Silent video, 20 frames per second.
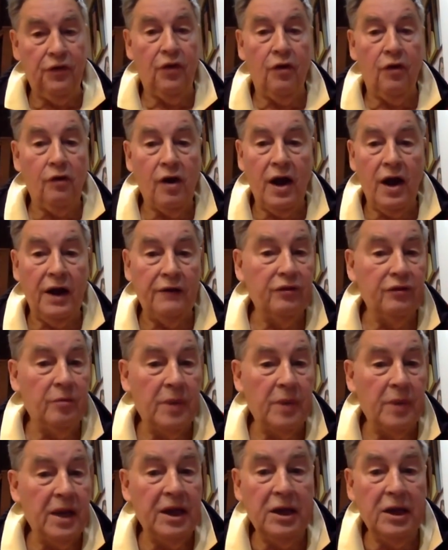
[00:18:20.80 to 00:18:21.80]
fluoride
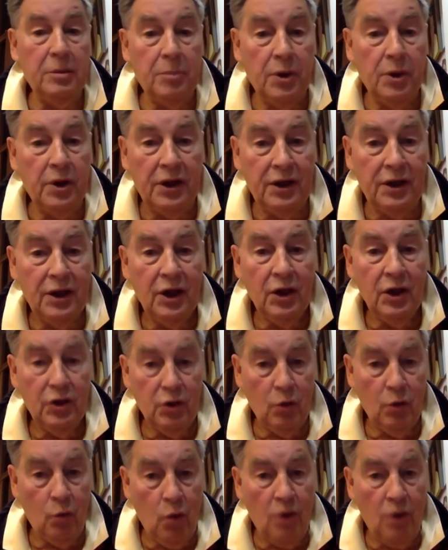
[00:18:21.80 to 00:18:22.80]
from anybody
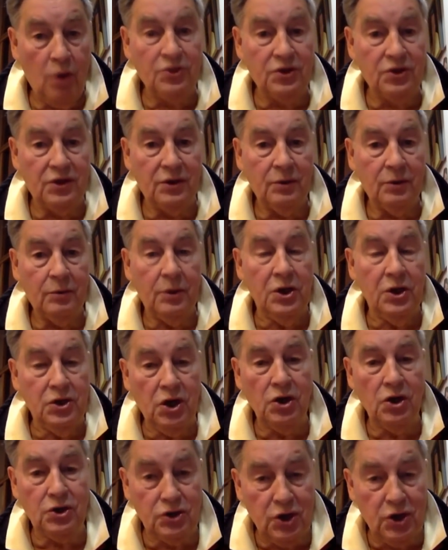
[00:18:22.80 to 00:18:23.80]
that wants it. We
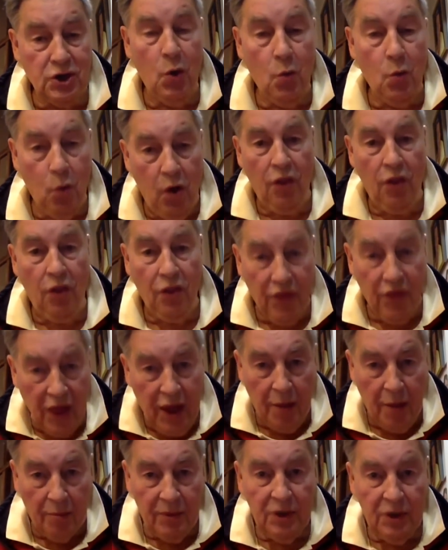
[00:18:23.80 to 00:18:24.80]
just don't want
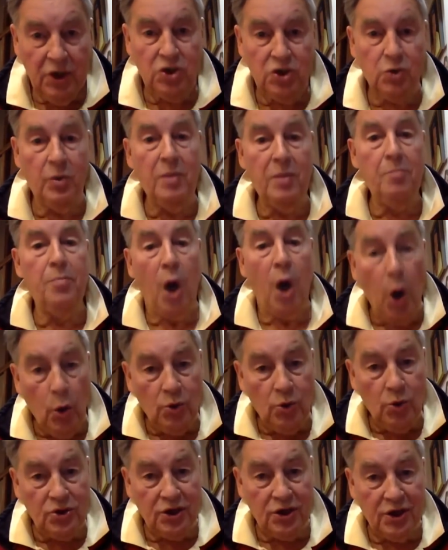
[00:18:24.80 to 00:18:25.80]
them to
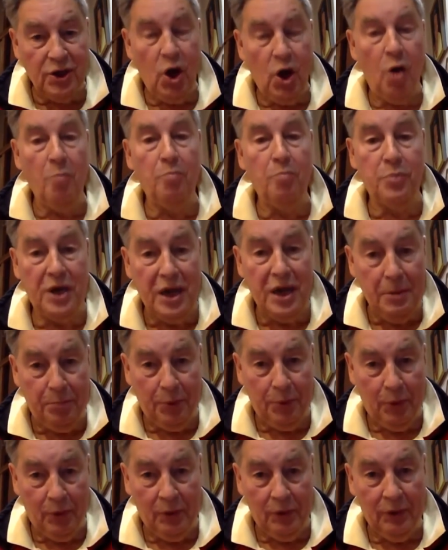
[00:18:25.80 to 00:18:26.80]
impose it on
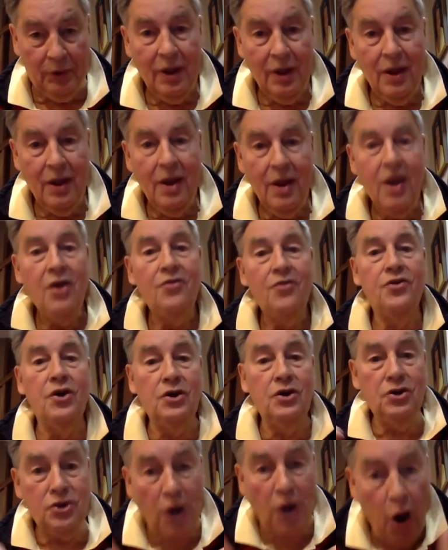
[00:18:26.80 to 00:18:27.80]
people
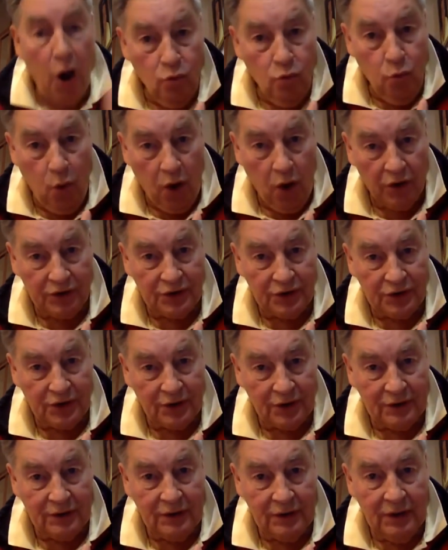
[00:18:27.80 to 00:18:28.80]
that don't want
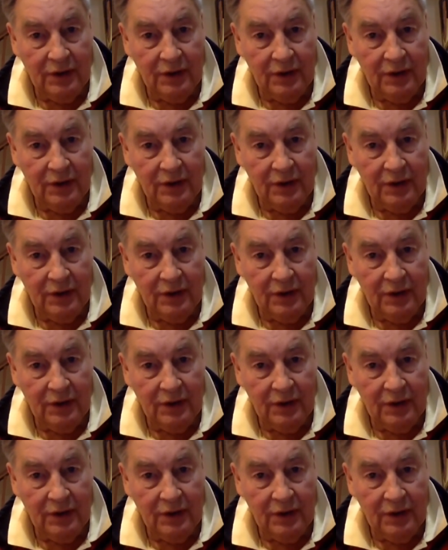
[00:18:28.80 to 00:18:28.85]
it.